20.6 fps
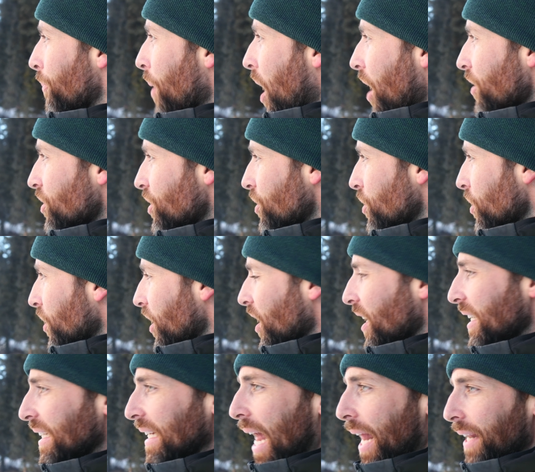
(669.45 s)
But I just took a
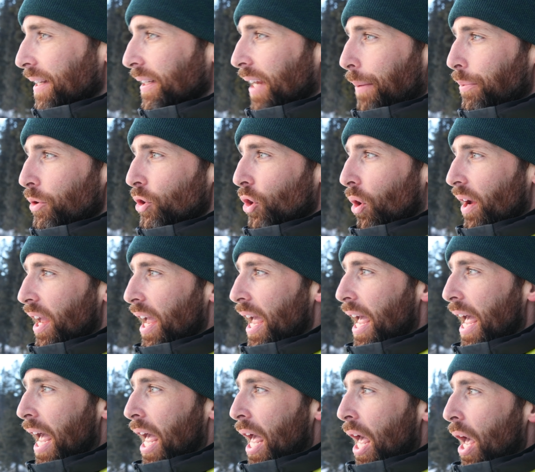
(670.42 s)
nice landscape shot
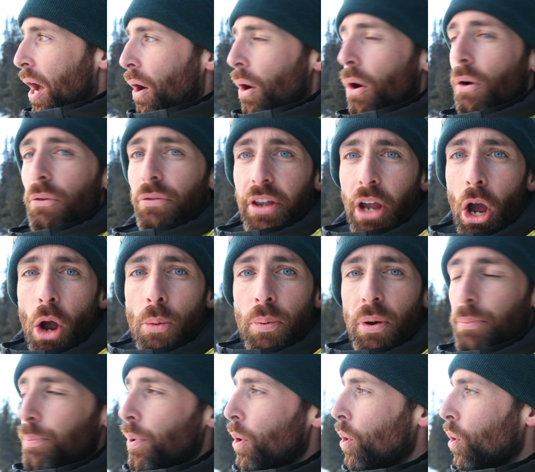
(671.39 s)
here of the open